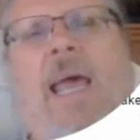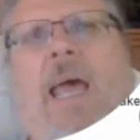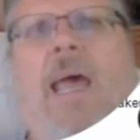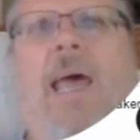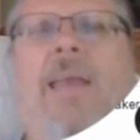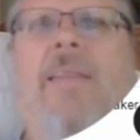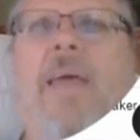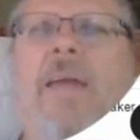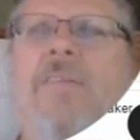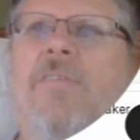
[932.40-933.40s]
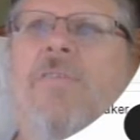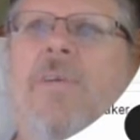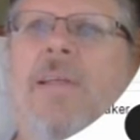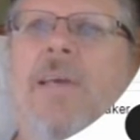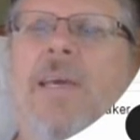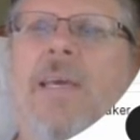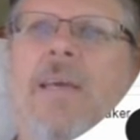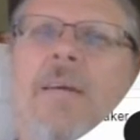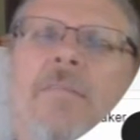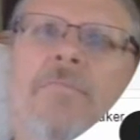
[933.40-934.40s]
And that just
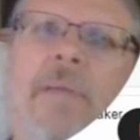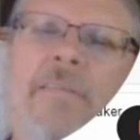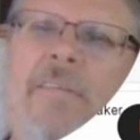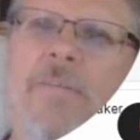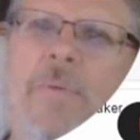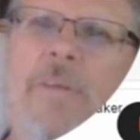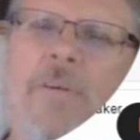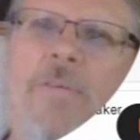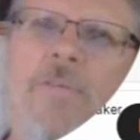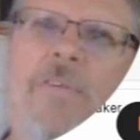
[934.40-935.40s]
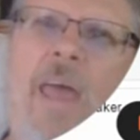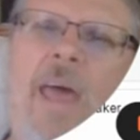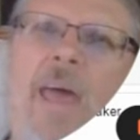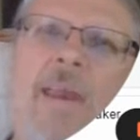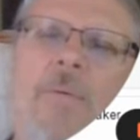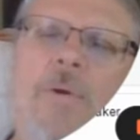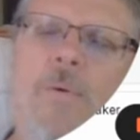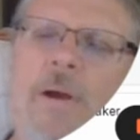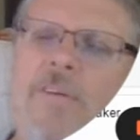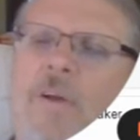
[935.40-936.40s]
really messes with the user's head and
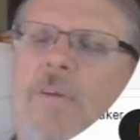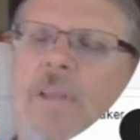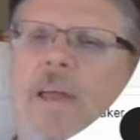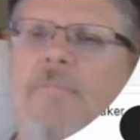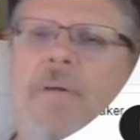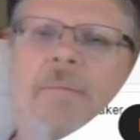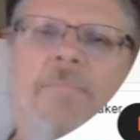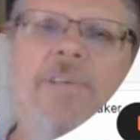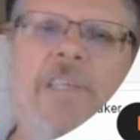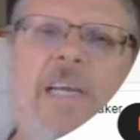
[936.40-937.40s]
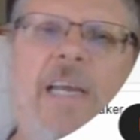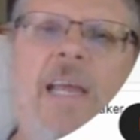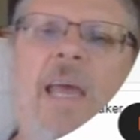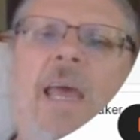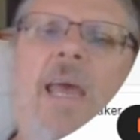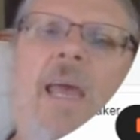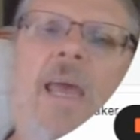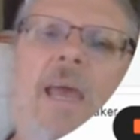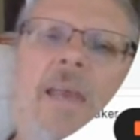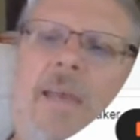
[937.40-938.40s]
requires a whole lot of button pushing,
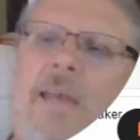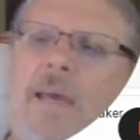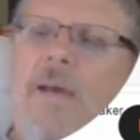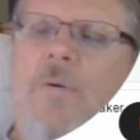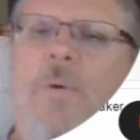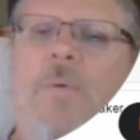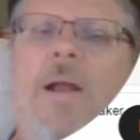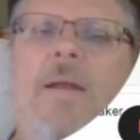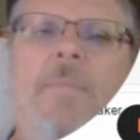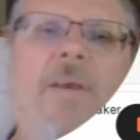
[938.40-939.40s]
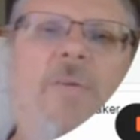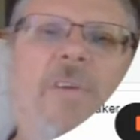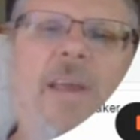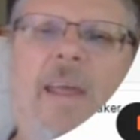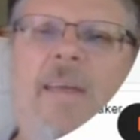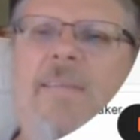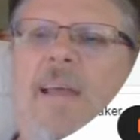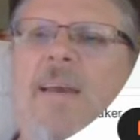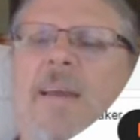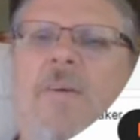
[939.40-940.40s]
and we recommend using Enhanced
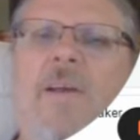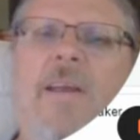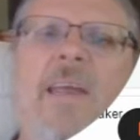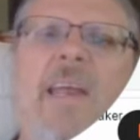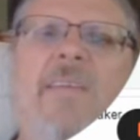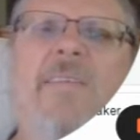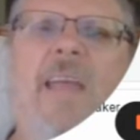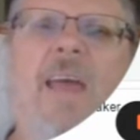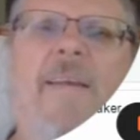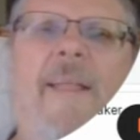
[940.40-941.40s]
Lightning Grid instead.